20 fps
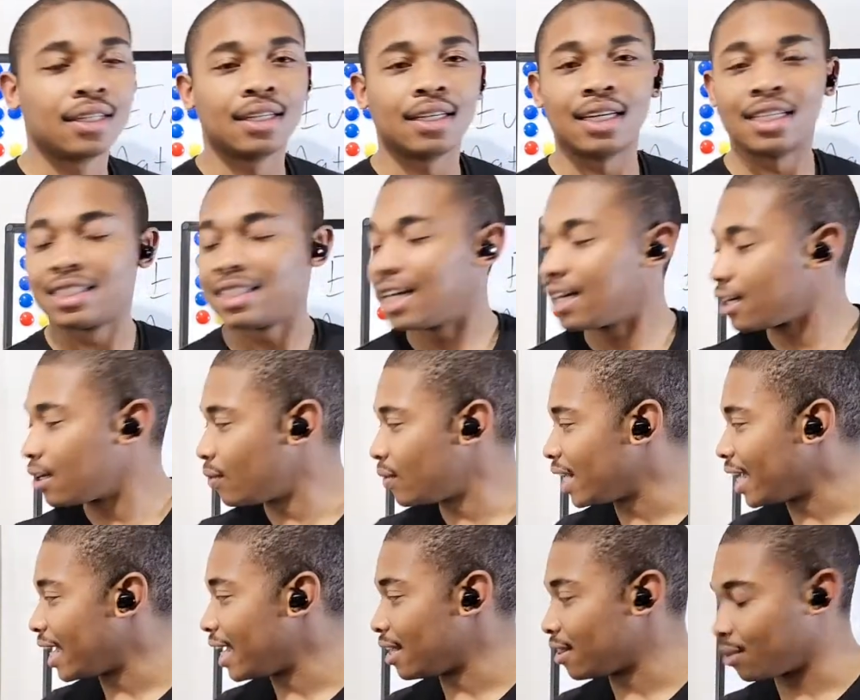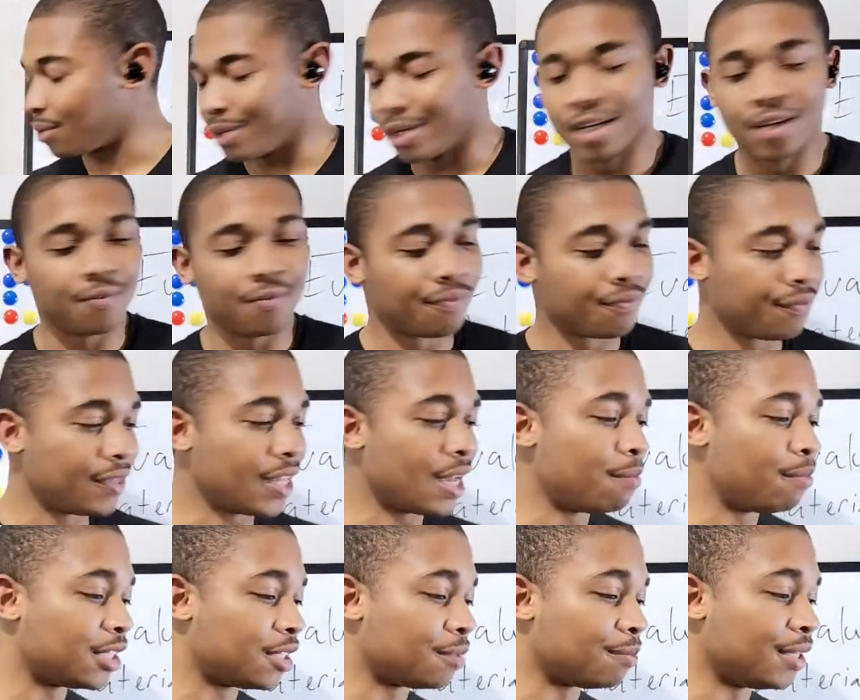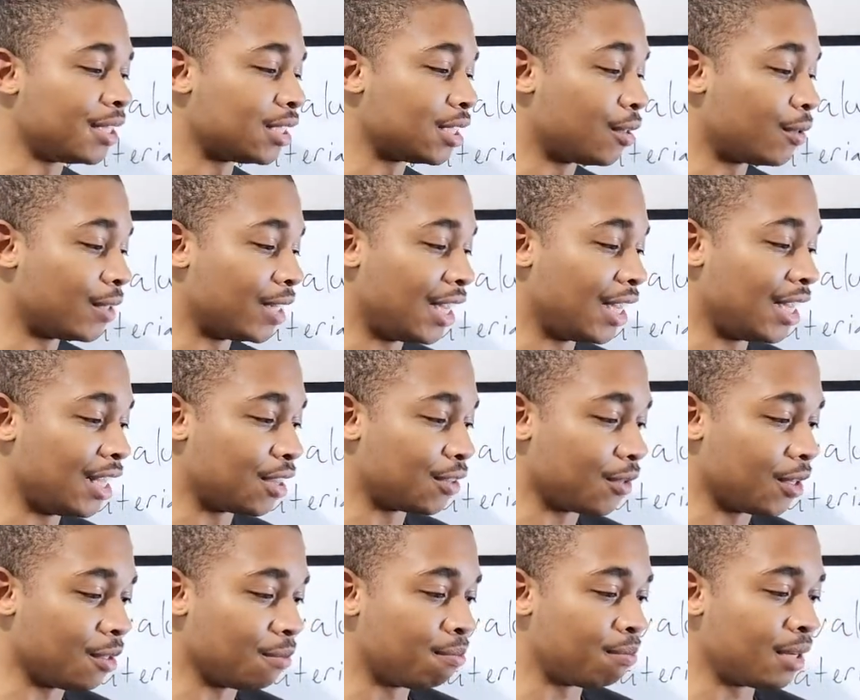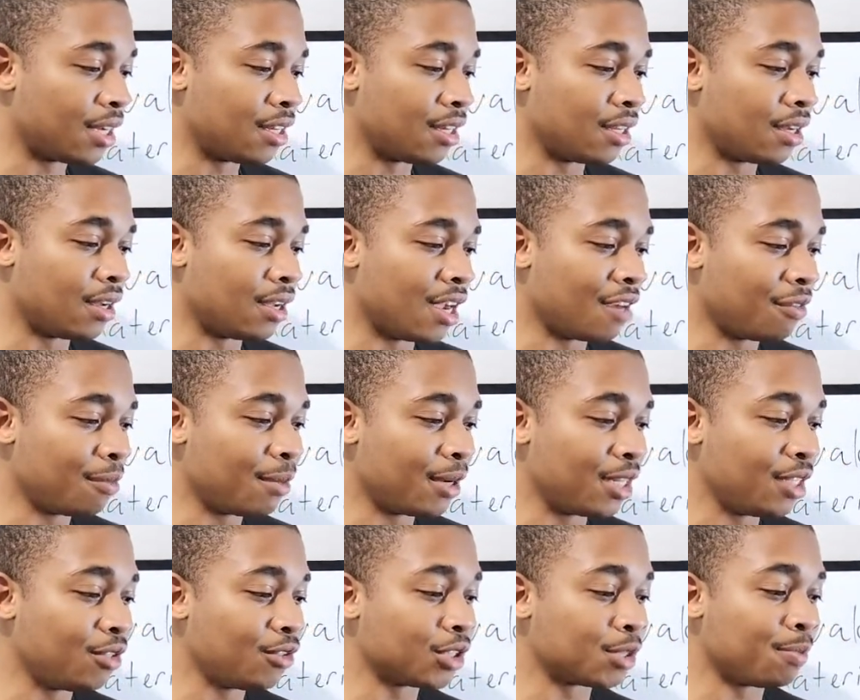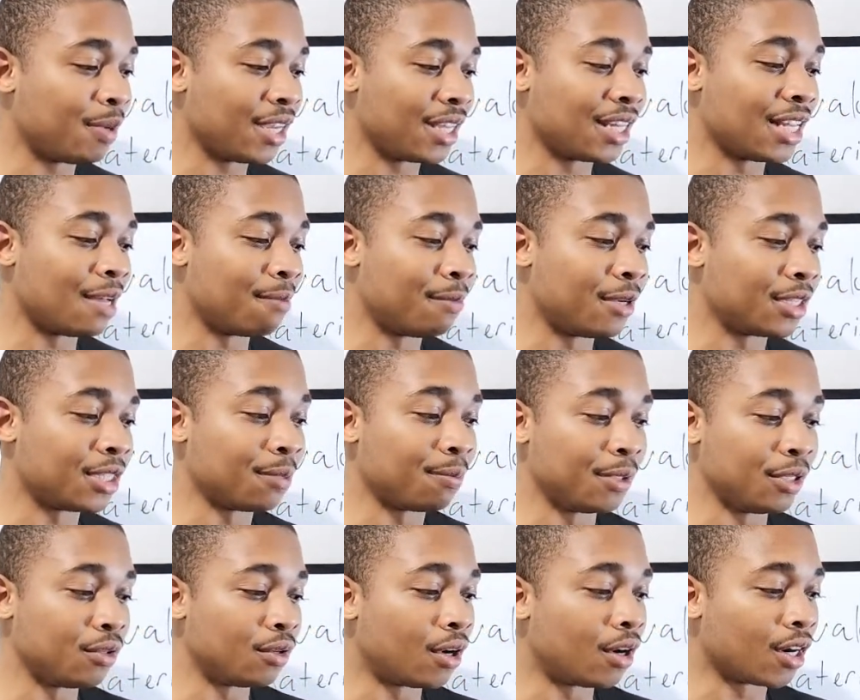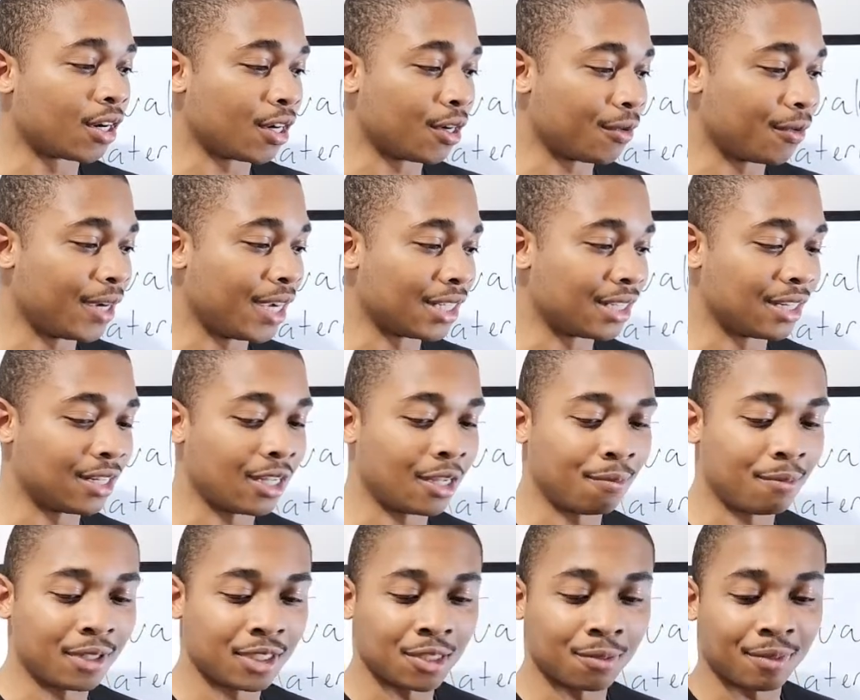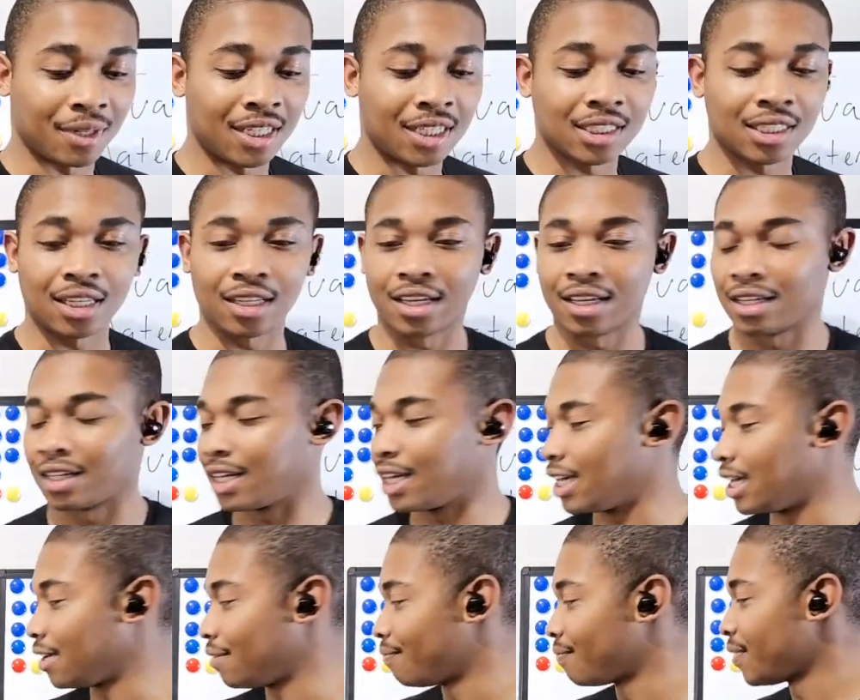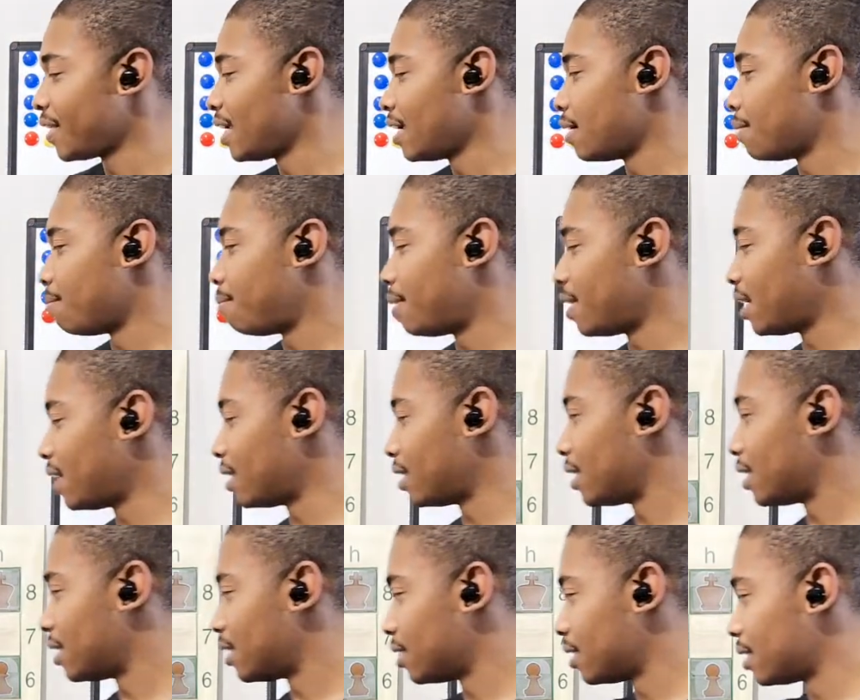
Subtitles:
it's not going to A3. That bishop isn't going to A3. But everybody who's picking that bishop, you are correct. That bishop is looking lame, but